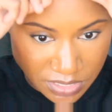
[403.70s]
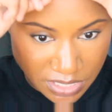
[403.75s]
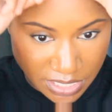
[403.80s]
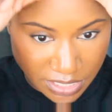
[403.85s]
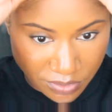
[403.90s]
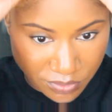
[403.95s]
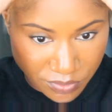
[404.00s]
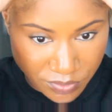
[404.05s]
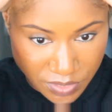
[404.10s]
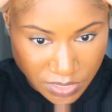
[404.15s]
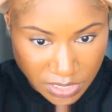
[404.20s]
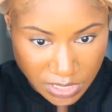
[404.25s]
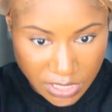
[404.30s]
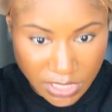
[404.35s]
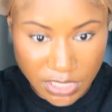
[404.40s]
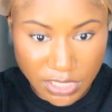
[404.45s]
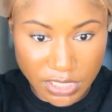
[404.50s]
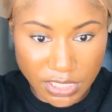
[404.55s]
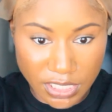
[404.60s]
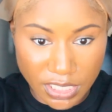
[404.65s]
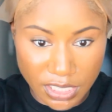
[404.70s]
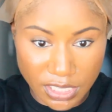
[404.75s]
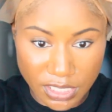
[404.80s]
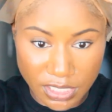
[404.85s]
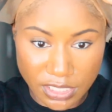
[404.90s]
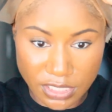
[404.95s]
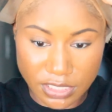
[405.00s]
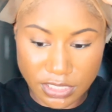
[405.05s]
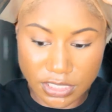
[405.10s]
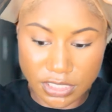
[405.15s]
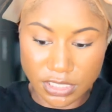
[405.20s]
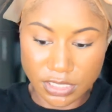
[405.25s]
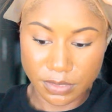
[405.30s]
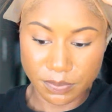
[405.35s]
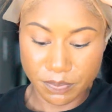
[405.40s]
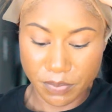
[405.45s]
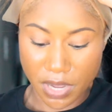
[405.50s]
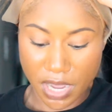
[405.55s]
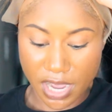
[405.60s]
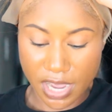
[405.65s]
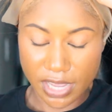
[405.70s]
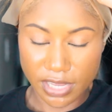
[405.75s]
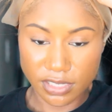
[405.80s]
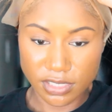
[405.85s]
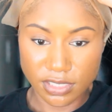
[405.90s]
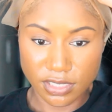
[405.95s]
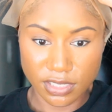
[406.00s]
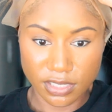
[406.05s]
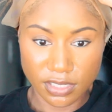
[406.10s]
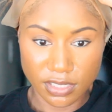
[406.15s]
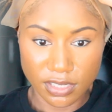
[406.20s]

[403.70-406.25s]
like a really good spot,